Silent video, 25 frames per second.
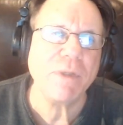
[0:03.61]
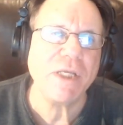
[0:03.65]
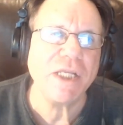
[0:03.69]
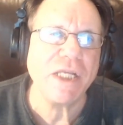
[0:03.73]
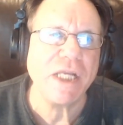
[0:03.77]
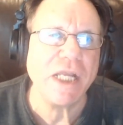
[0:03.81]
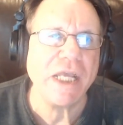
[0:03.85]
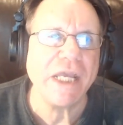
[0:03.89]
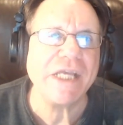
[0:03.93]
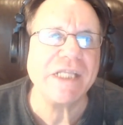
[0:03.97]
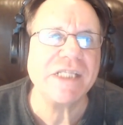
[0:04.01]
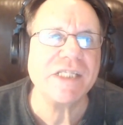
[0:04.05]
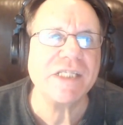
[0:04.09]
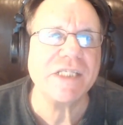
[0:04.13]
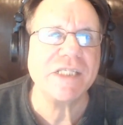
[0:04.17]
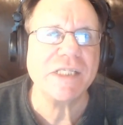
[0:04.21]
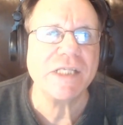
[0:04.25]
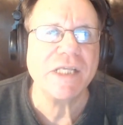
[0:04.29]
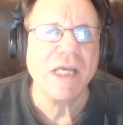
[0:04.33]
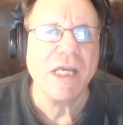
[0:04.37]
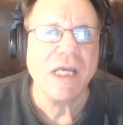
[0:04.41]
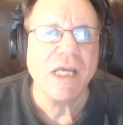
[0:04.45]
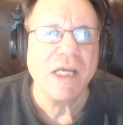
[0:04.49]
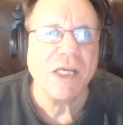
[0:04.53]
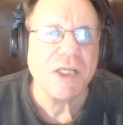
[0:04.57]
It's
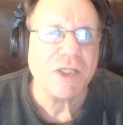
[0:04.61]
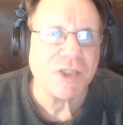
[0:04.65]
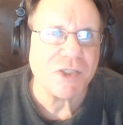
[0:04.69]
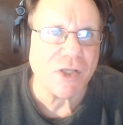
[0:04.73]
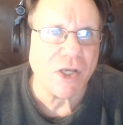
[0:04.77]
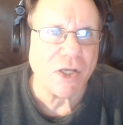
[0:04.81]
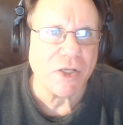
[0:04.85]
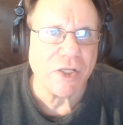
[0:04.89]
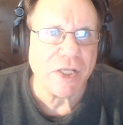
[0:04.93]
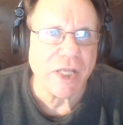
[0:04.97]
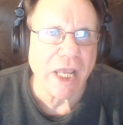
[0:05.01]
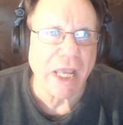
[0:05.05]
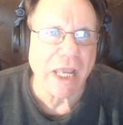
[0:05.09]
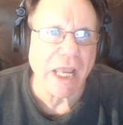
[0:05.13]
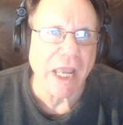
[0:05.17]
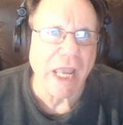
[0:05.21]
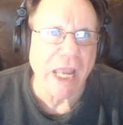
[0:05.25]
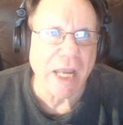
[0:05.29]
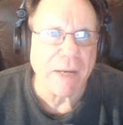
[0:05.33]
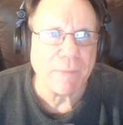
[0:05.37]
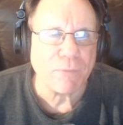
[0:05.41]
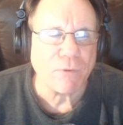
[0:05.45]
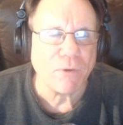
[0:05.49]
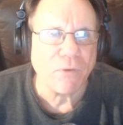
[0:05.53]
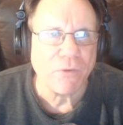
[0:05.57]
Sunday,
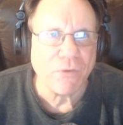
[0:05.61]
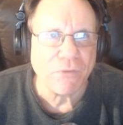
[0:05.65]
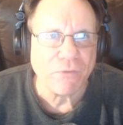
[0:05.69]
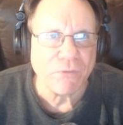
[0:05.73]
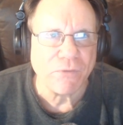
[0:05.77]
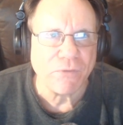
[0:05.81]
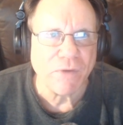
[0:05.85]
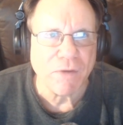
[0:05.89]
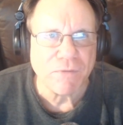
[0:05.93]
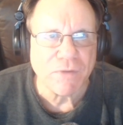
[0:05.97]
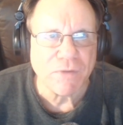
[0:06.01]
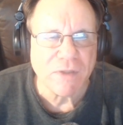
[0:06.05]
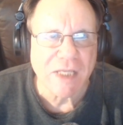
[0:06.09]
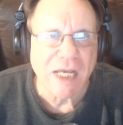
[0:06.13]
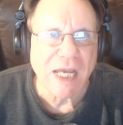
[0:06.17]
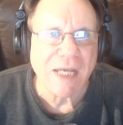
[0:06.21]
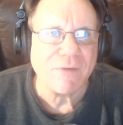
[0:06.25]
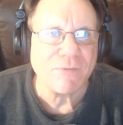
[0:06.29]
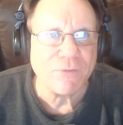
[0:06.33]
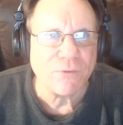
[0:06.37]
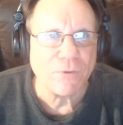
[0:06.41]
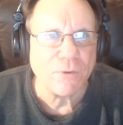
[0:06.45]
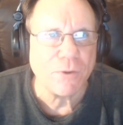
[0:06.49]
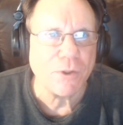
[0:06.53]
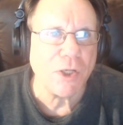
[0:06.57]
April 5th, time for
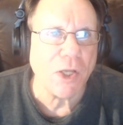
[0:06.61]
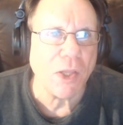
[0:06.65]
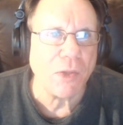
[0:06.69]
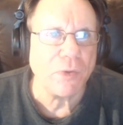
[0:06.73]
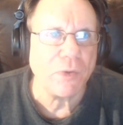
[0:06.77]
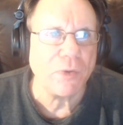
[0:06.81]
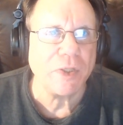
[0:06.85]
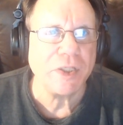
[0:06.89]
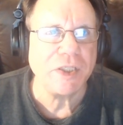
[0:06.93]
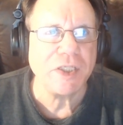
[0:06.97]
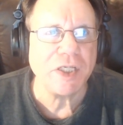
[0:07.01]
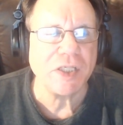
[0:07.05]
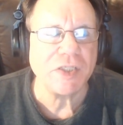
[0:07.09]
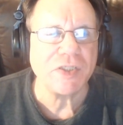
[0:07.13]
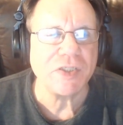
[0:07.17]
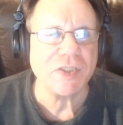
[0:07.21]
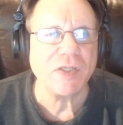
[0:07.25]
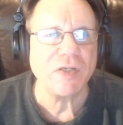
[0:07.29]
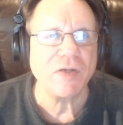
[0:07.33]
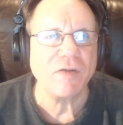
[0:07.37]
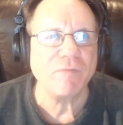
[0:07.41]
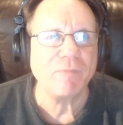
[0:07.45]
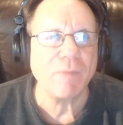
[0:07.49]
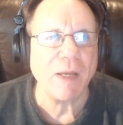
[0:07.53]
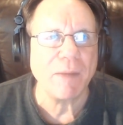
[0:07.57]
another edition of
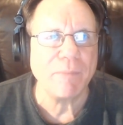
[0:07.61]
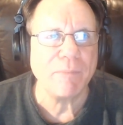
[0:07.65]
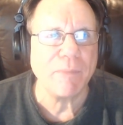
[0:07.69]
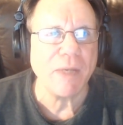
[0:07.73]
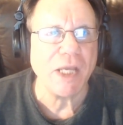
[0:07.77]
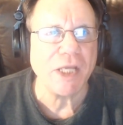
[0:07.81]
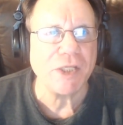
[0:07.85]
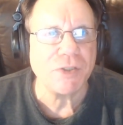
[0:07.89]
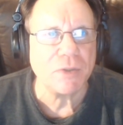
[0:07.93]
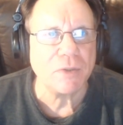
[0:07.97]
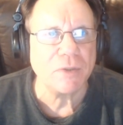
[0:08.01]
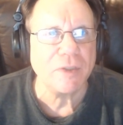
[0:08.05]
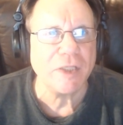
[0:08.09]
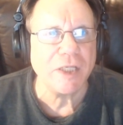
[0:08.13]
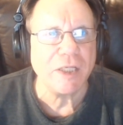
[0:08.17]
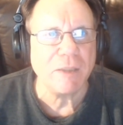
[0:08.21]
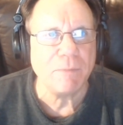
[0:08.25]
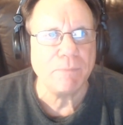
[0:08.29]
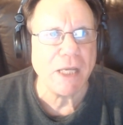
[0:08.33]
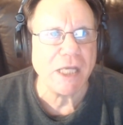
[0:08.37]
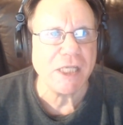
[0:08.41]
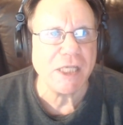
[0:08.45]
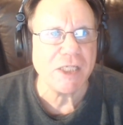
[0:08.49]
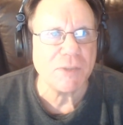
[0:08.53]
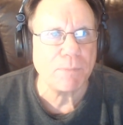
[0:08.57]
my Major League
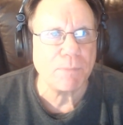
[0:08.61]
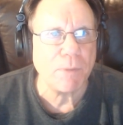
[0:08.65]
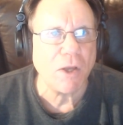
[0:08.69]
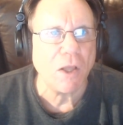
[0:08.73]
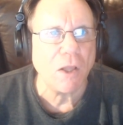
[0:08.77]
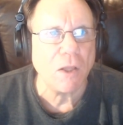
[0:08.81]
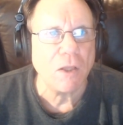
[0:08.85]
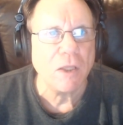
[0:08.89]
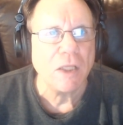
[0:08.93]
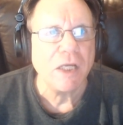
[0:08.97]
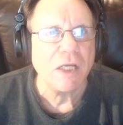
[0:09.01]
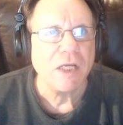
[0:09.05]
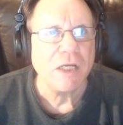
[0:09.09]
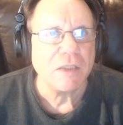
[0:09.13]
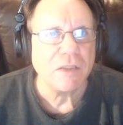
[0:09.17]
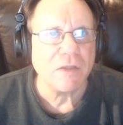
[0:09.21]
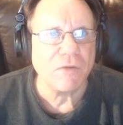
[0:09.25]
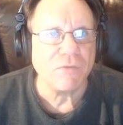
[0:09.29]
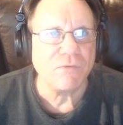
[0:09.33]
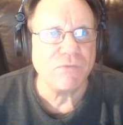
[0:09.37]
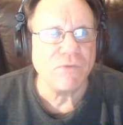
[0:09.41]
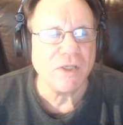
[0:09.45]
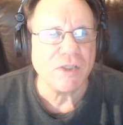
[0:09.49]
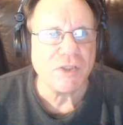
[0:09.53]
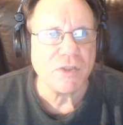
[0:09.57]
Baseball
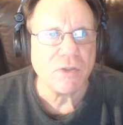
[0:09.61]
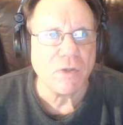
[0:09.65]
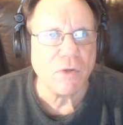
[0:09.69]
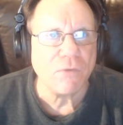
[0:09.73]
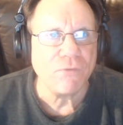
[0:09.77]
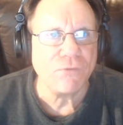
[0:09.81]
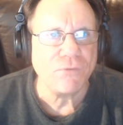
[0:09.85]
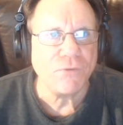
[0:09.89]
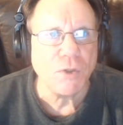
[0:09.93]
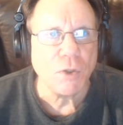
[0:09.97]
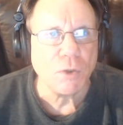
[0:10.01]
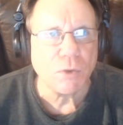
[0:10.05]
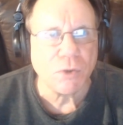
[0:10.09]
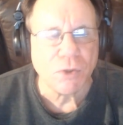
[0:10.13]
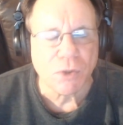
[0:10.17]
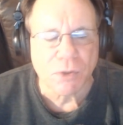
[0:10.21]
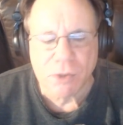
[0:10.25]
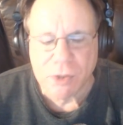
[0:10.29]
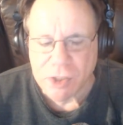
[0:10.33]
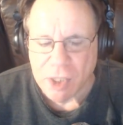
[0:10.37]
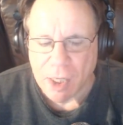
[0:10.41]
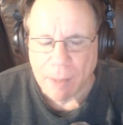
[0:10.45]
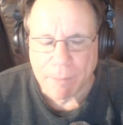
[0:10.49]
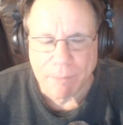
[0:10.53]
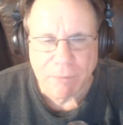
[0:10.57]
Divisional Futures
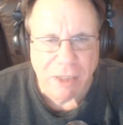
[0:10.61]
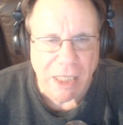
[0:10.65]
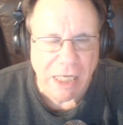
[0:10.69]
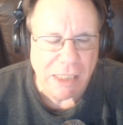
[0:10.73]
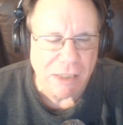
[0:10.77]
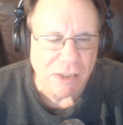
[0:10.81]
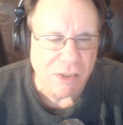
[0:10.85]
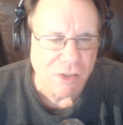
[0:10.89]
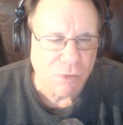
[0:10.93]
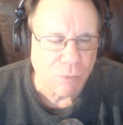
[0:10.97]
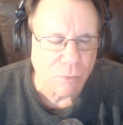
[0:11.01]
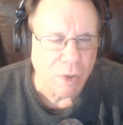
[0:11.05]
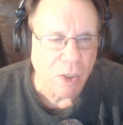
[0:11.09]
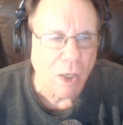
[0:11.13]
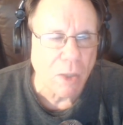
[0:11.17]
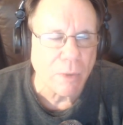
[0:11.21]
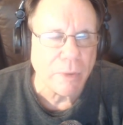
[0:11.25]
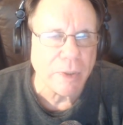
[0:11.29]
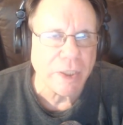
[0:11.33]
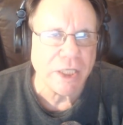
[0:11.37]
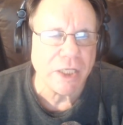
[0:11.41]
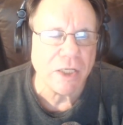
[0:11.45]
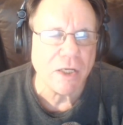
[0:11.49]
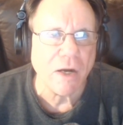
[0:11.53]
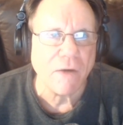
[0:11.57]
Updates. We already
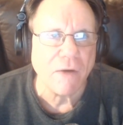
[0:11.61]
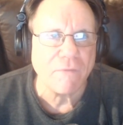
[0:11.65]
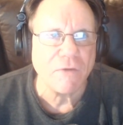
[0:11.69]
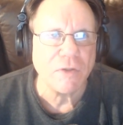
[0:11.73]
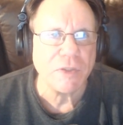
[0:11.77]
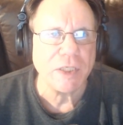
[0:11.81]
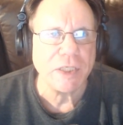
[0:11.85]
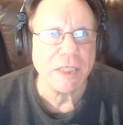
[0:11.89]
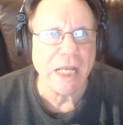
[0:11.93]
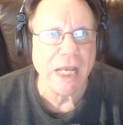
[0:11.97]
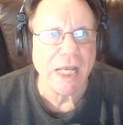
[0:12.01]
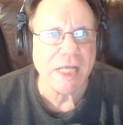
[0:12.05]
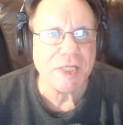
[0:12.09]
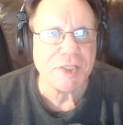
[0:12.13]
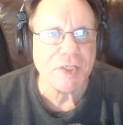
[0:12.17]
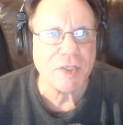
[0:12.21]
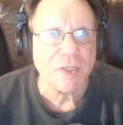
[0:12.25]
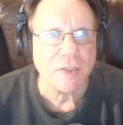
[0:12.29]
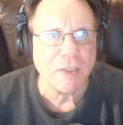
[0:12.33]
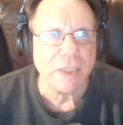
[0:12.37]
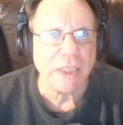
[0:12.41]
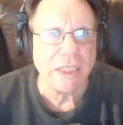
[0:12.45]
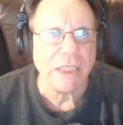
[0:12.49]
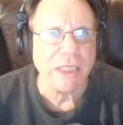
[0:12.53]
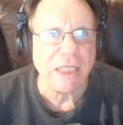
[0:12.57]
covered the National
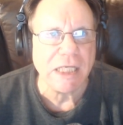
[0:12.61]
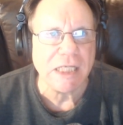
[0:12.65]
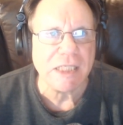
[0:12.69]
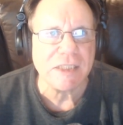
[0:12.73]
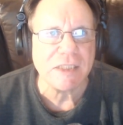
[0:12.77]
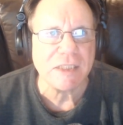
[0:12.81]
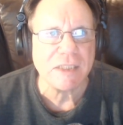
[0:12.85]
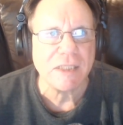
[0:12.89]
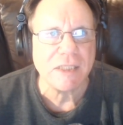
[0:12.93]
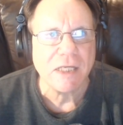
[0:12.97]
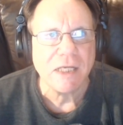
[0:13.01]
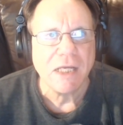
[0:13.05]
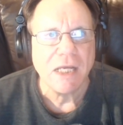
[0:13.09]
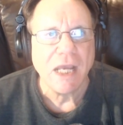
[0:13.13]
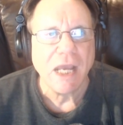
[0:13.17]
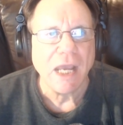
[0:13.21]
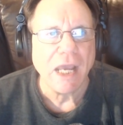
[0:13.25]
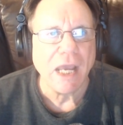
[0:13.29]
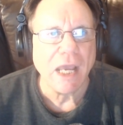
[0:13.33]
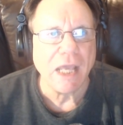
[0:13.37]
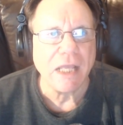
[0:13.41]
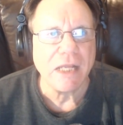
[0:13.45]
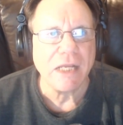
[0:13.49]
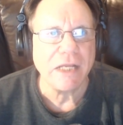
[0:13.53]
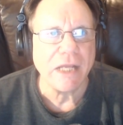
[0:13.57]
League East and
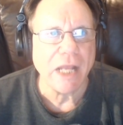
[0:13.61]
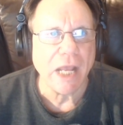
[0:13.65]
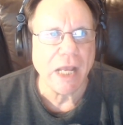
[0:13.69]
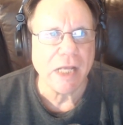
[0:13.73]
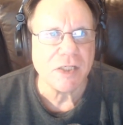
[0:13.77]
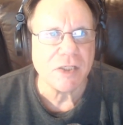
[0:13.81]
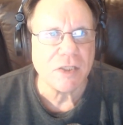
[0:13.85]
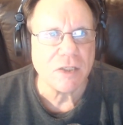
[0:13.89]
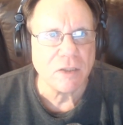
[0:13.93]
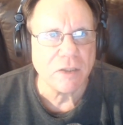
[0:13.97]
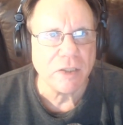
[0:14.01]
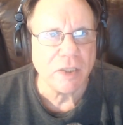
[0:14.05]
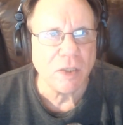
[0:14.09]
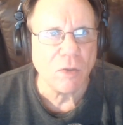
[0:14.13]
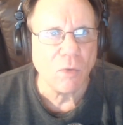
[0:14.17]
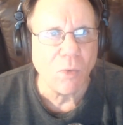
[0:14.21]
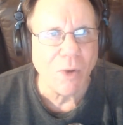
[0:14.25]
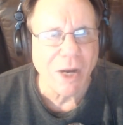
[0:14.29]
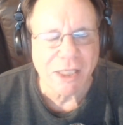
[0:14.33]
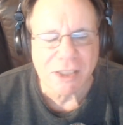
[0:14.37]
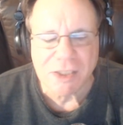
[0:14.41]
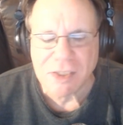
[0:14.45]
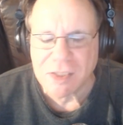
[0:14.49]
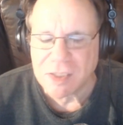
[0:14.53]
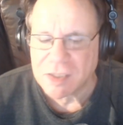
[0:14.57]
the National League West,
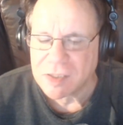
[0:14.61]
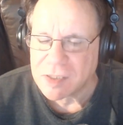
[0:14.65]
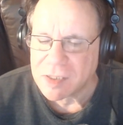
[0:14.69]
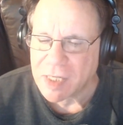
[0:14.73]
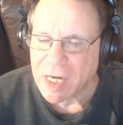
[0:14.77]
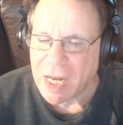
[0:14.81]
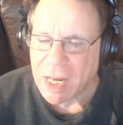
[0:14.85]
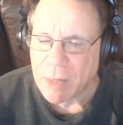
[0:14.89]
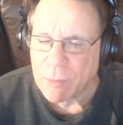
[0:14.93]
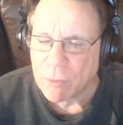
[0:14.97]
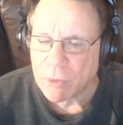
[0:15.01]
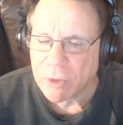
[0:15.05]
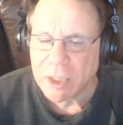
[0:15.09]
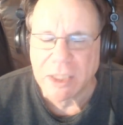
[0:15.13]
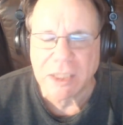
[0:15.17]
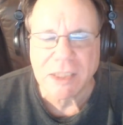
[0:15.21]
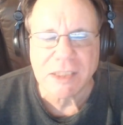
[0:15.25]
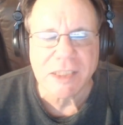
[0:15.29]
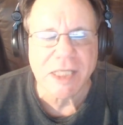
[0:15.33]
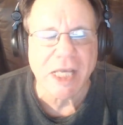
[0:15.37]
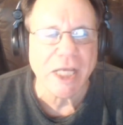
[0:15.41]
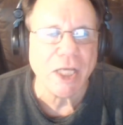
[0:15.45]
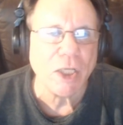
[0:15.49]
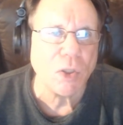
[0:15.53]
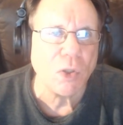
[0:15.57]
and today we're going to take
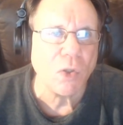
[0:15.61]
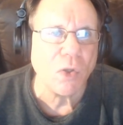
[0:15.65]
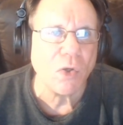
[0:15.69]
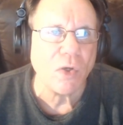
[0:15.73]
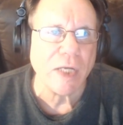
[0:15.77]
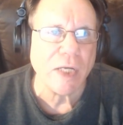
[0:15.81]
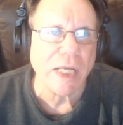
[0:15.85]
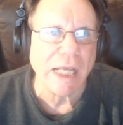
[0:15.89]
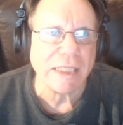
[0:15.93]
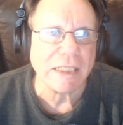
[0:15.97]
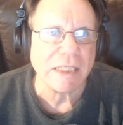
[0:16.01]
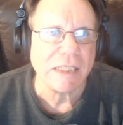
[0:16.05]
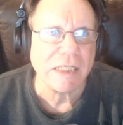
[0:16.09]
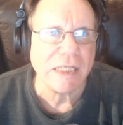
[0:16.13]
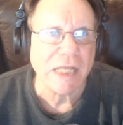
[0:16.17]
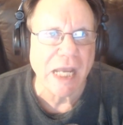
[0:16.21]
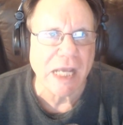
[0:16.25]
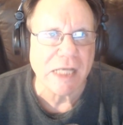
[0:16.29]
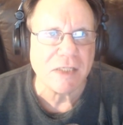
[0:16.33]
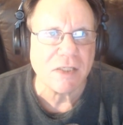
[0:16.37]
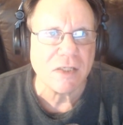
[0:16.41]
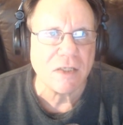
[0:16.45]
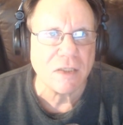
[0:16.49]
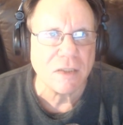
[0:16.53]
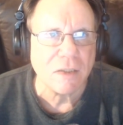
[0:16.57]
a look at the
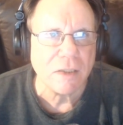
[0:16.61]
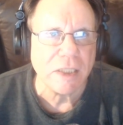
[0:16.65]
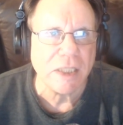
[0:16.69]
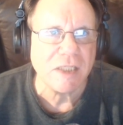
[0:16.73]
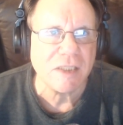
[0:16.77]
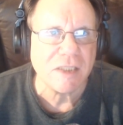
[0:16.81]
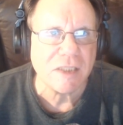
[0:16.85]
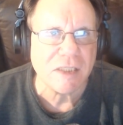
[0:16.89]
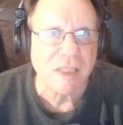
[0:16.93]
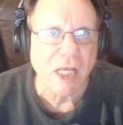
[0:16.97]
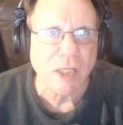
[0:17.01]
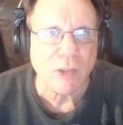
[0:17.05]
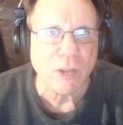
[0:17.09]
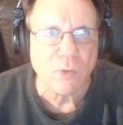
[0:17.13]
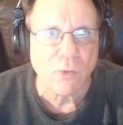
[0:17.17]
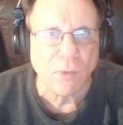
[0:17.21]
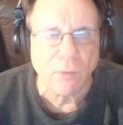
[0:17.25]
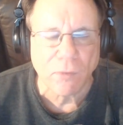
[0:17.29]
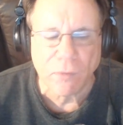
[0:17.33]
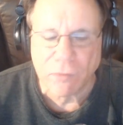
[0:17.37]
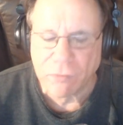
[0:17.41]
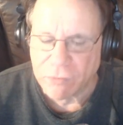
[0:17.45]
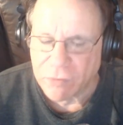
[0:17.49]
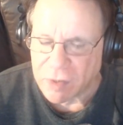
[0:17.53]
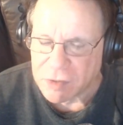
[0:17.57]
National League Central
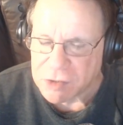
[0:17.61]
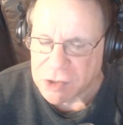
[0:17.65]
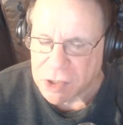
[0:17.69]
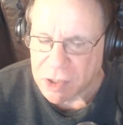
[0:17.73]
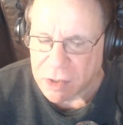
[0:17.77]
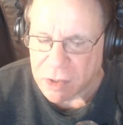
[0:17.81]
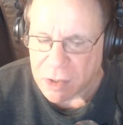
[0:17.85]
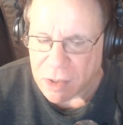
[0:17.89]
Division.